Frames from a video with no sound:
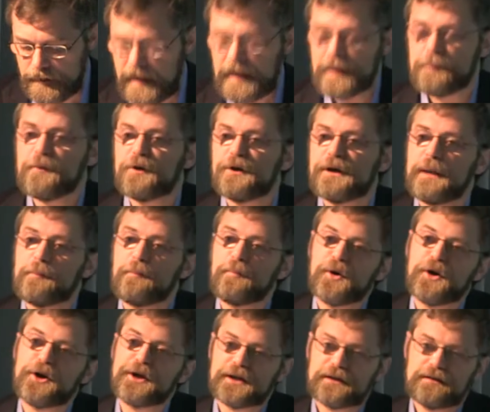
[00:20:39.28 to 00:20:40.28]
going to
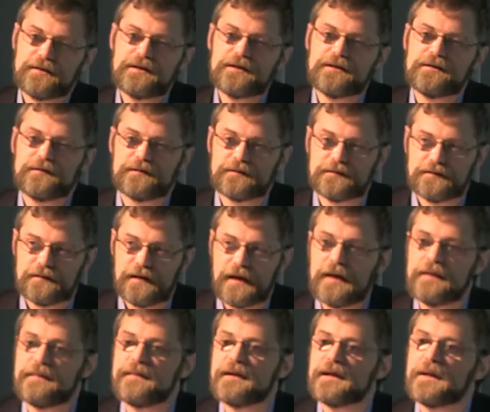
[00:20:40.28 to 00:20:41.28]
park this,
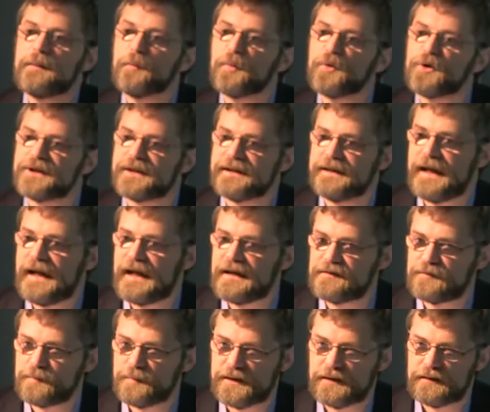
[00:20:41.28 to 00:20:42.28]
I think, important
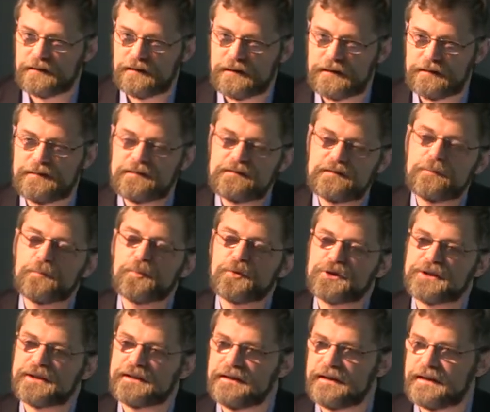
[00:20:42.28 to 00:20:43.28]
aspect, this
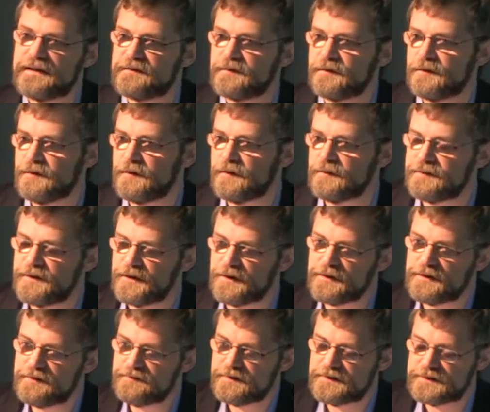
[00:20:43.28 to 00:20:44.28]
important lesson of the
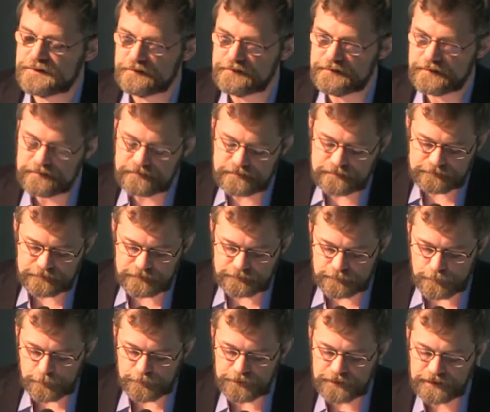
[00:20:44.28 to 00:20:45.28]
artificial systems
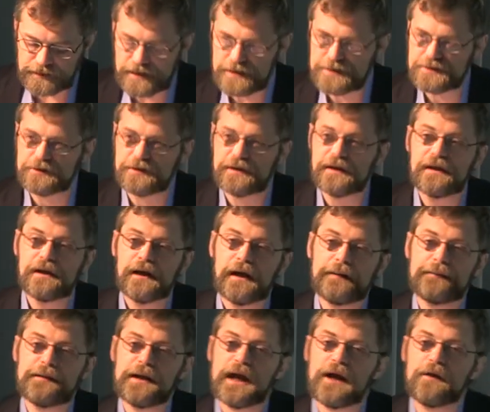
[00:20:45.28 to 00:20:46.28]
of communication,
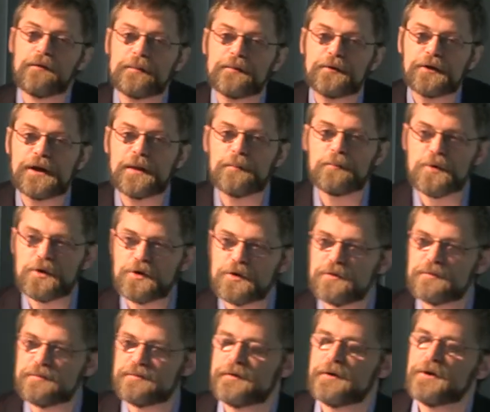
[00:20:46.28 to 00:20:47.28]
and now I'm going to
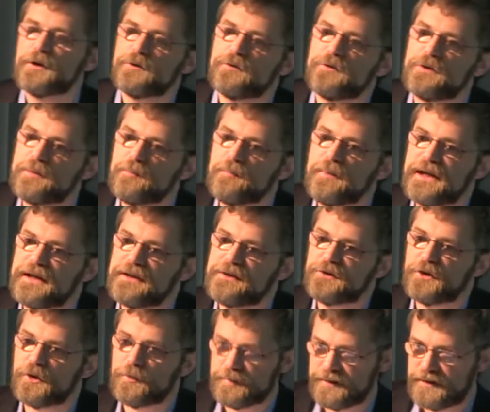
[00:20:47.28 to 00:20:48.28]
move to the
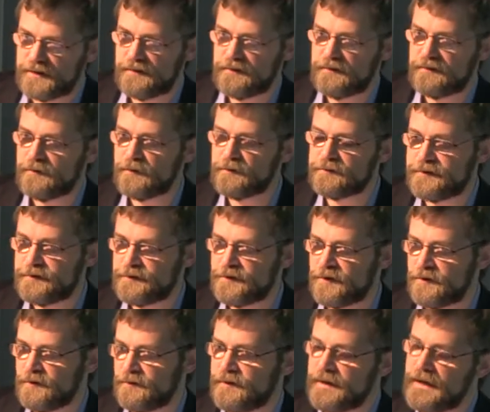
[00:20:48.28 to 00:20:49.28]
main topic of the
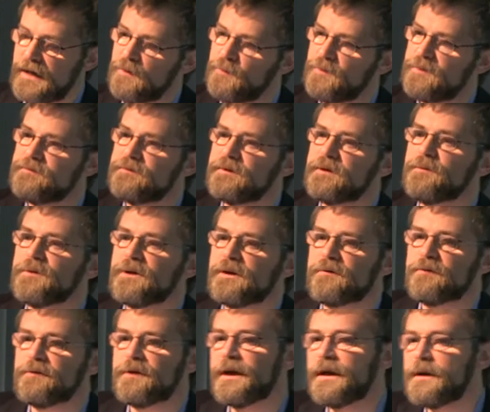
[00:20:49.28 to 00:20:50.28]
talk. Now we've given
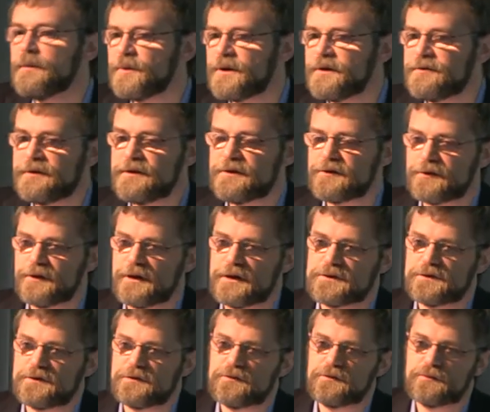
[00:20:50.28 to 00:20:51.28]
a very brief
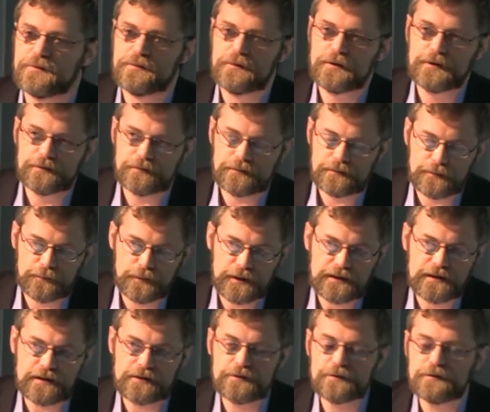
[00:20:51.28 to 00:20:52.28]
introduction to the
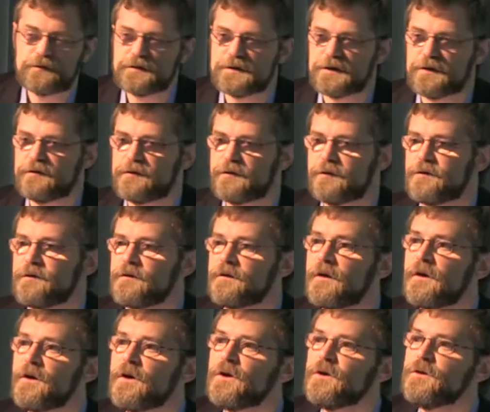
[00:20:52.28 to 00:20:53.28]
way they use gestures,
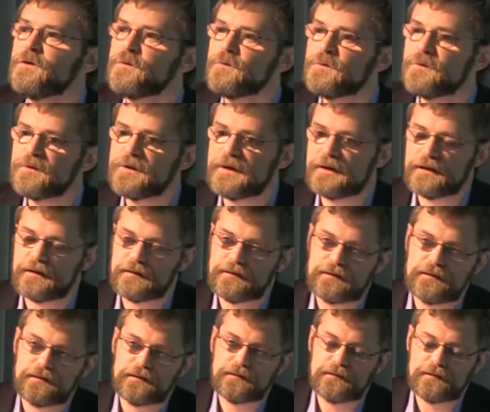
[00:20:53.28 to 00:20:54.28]
to
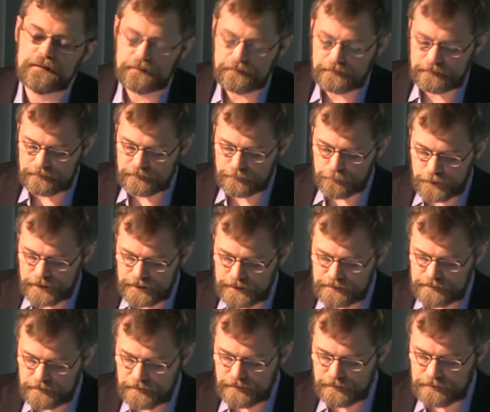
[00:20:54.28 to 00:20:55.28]
the
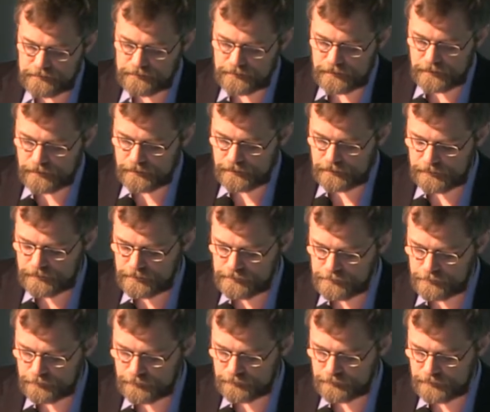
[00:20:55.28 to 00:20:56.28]
way they
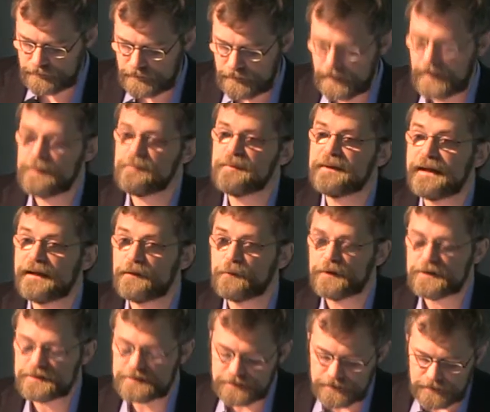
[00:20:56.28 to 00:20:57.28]
use ape
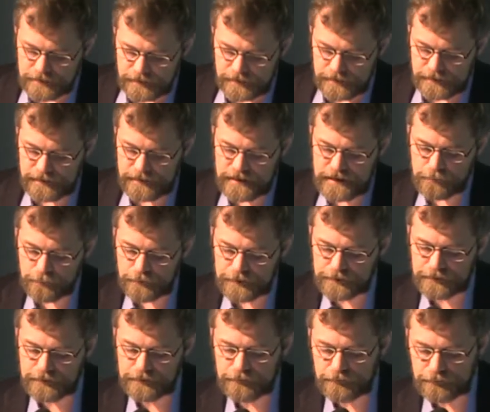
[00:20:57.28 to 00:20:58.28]
language, and now
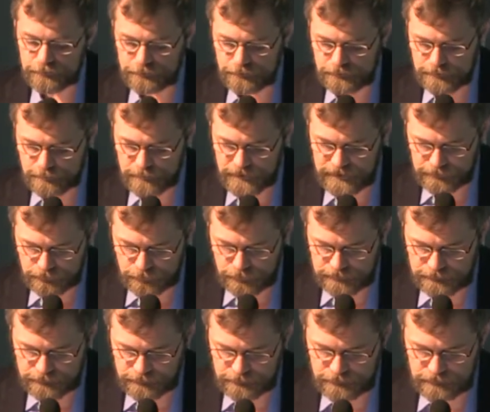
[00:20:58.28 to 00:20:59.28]
we're going to go to the main
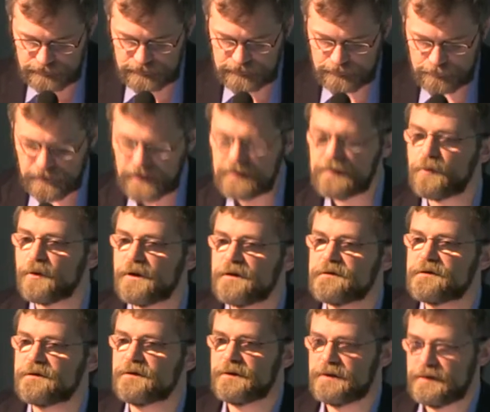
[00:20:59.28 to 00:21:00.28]
question. And the main
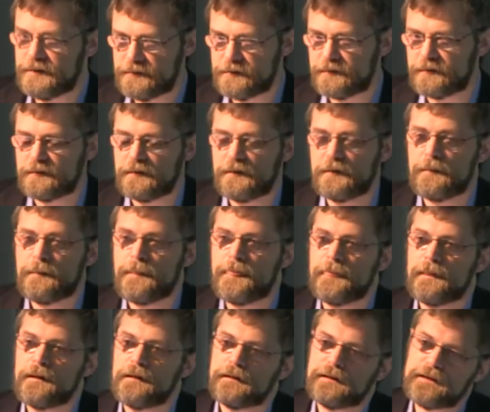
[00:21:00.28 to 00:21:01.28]
question is,
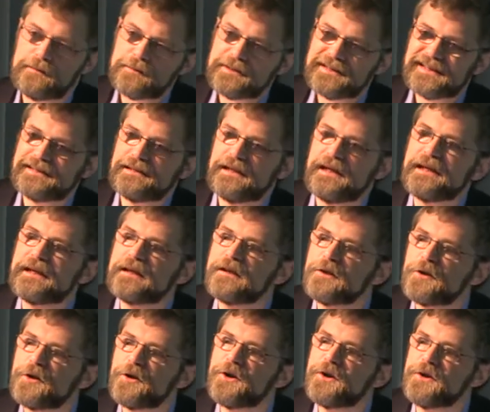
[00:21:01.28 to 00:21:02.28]
given that they
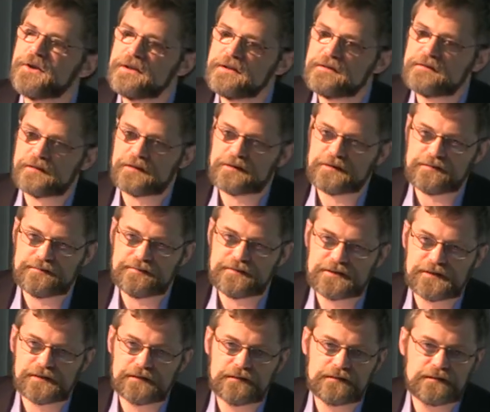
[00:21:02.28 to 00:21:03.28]
can learn these
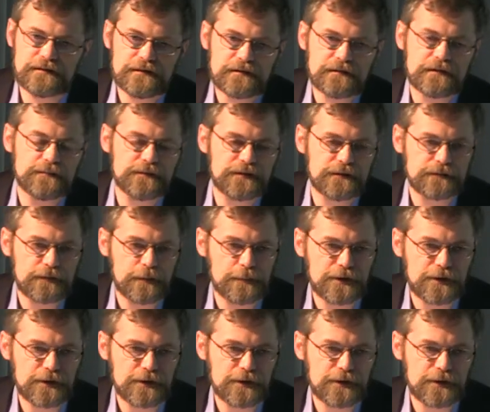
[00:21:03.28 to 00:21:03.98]
artificial systems of